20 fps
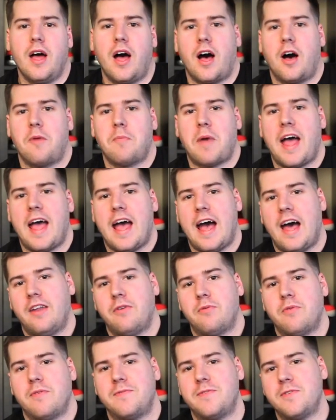I had
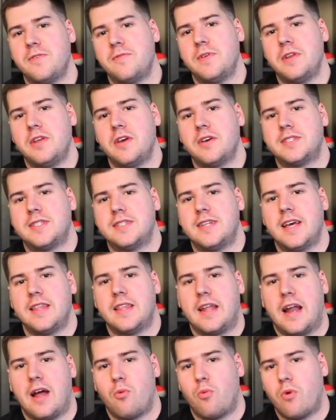a review video today
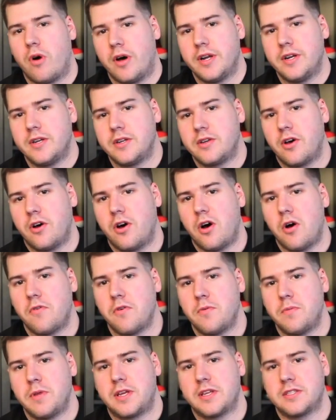that I wanted to go
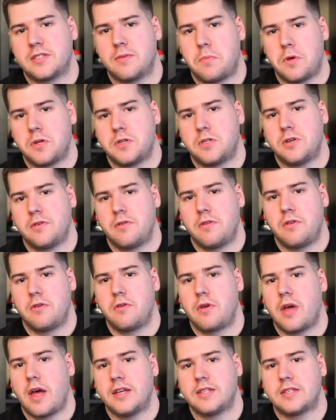over because a bunch of
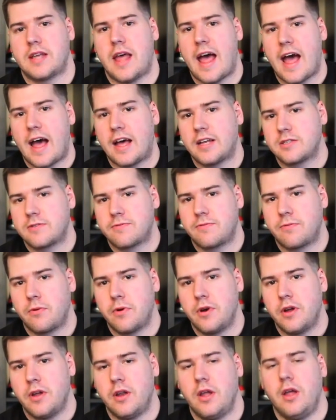you guys asked
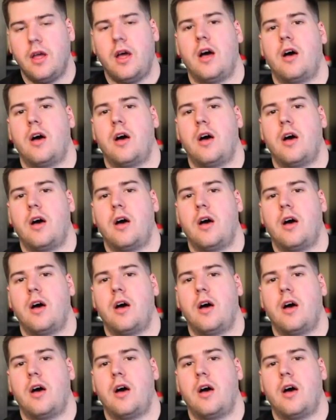for it.